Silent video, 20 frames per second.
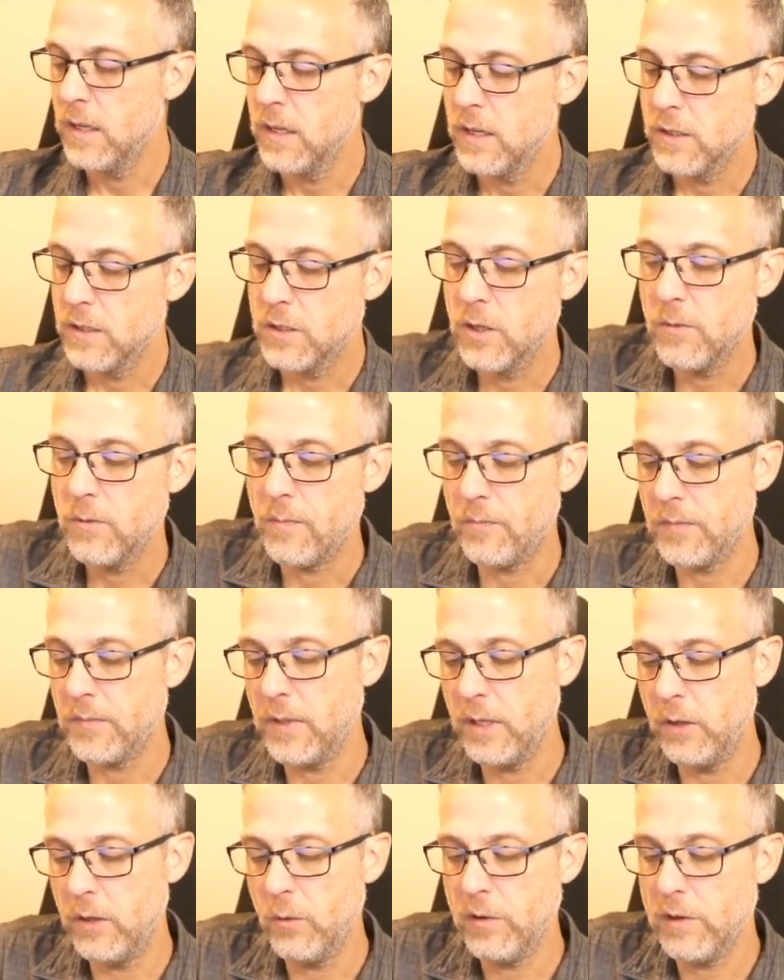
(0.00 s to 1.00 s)
So
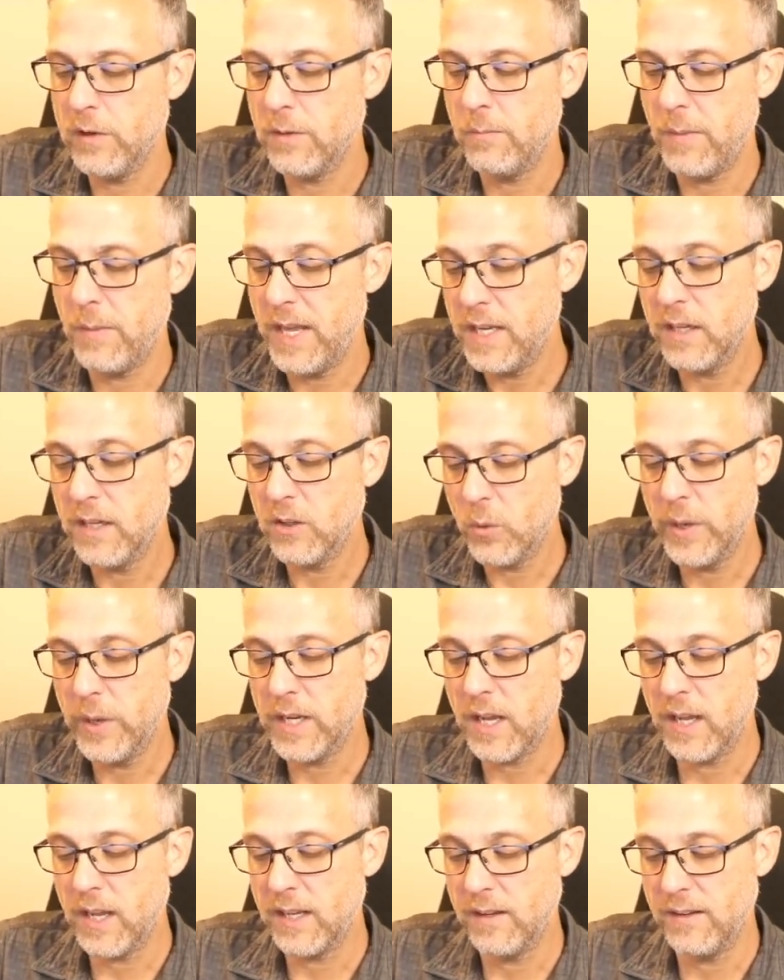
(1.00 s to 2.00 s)
in order to make it
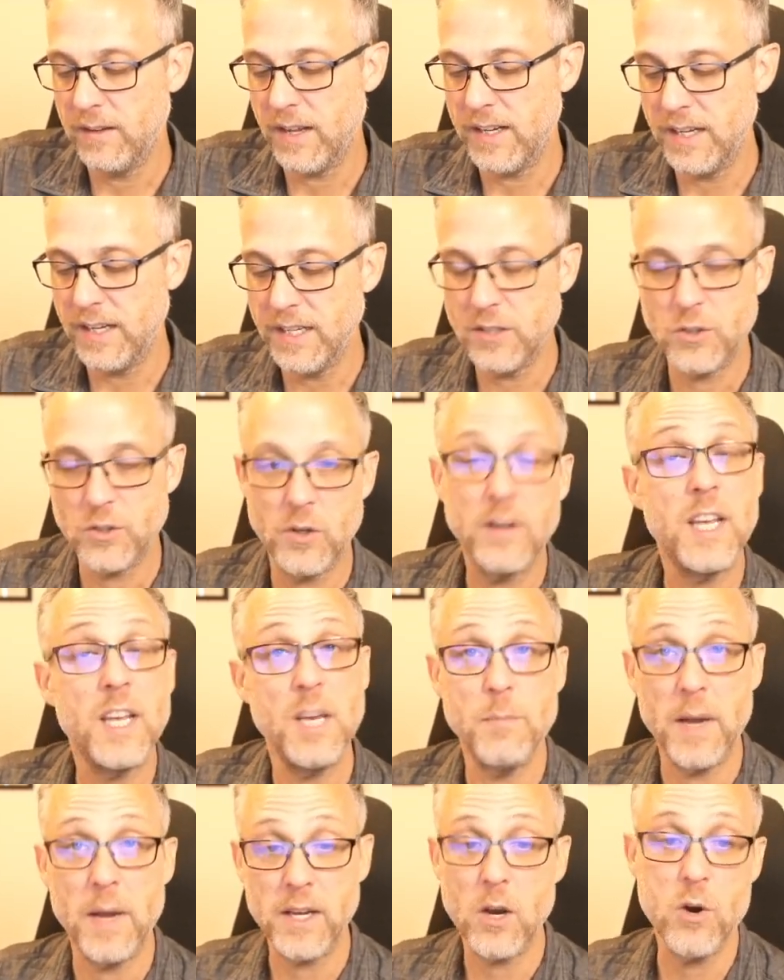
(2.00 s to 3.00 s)
quick, I need to sort of
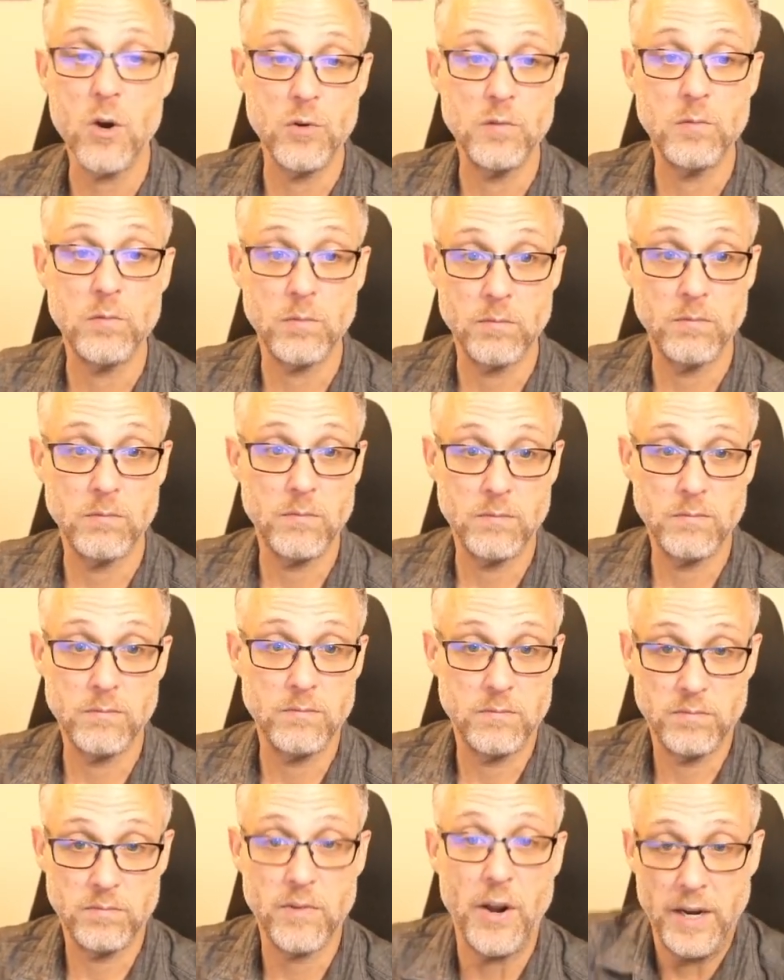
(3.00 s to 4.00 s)
keep my code
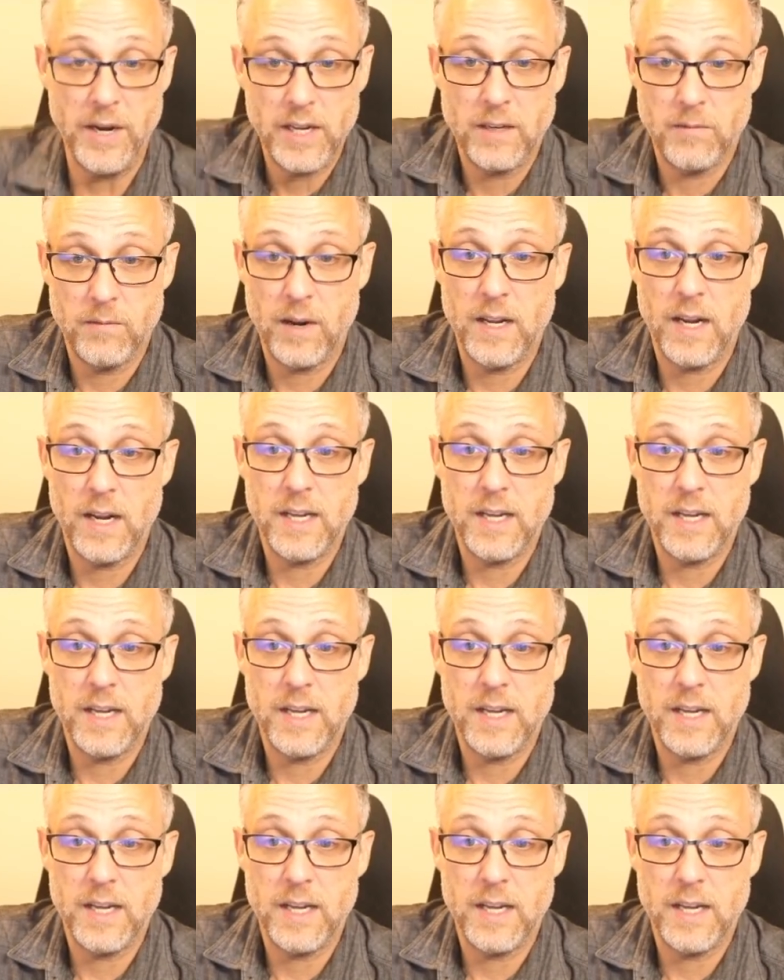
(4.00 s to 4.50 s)
running, right?